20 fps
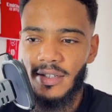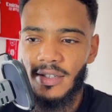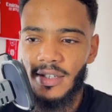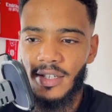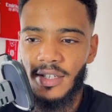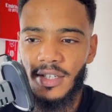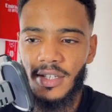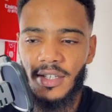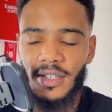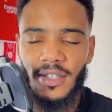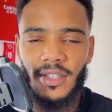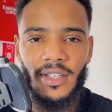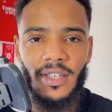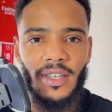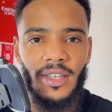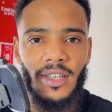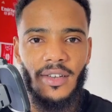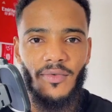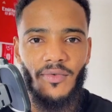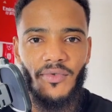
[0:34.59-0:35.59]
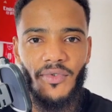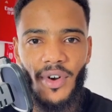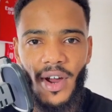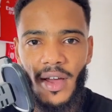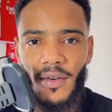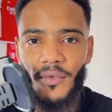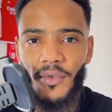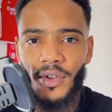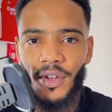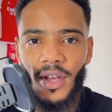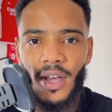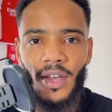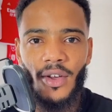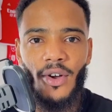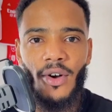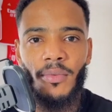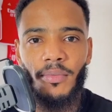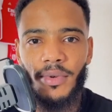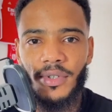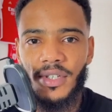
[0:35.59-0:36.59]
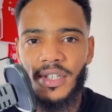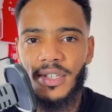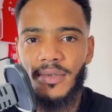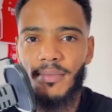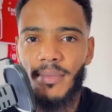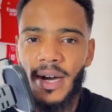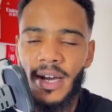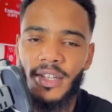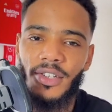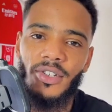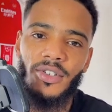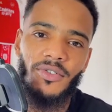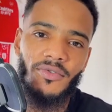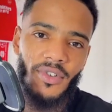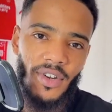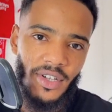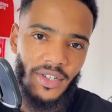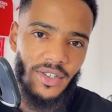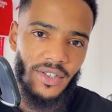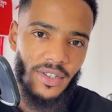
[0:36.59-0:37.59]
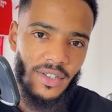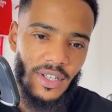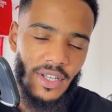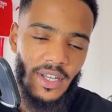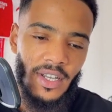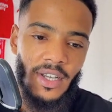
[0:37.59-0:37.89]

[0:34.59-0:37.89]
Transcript: This is the rivalry that encompasses my generation.